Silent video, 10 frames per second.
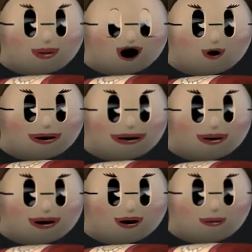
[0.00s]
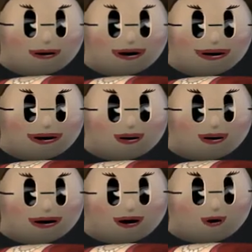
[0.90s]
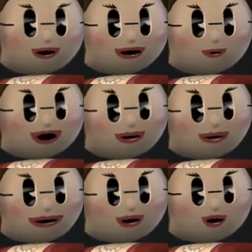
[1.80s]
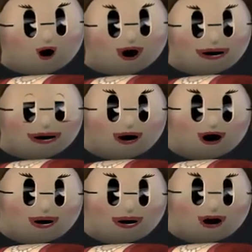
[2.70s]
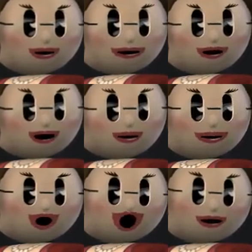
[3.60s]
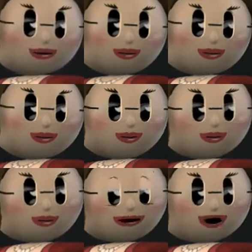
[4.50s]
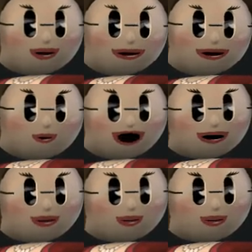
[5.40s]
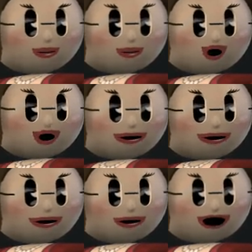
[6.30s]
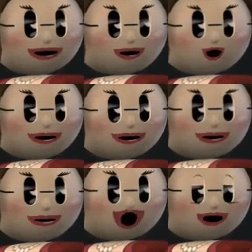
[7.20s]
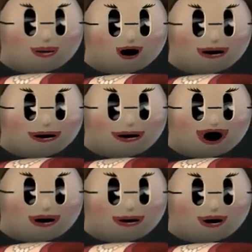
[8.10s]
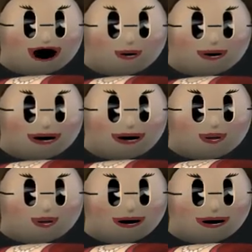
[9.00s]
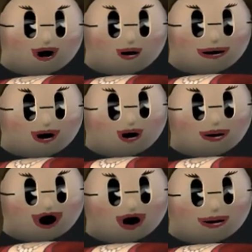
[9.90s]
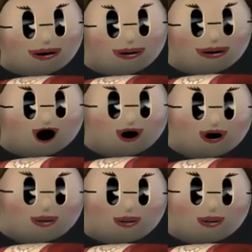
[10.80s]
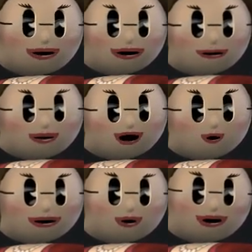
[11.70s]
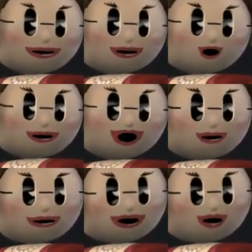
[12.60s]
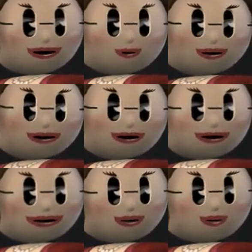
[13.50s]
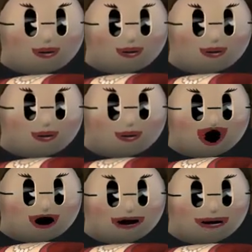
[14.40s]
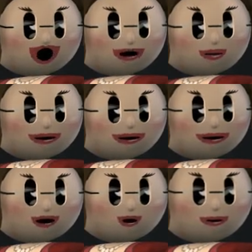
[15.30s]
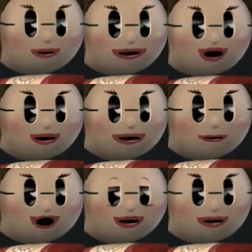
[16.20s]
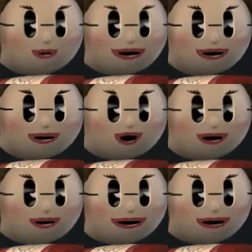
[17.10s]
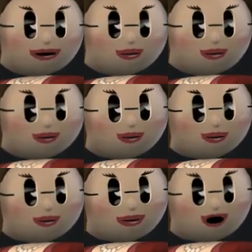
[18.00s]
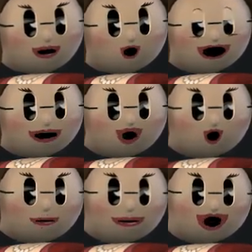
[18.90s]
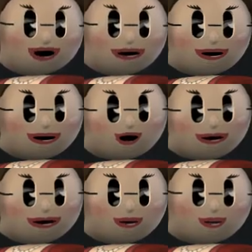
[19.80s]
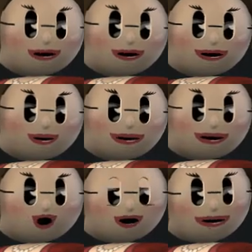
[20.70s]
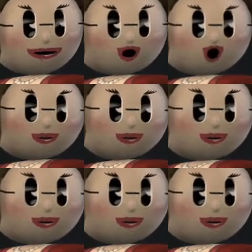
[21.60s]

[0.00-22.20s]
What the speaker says: Our next question comes from farmer Francine, who's worried about our compromised calves. Francine writes, so many of my cute little calves are drippy and dehydrated. Because of those nasty scours, they just aren't growing up to be as big as their siblings. And I can't sell them for nearly as much as their healthy herd mates. How do I know which candidate will ease some of this economic loss?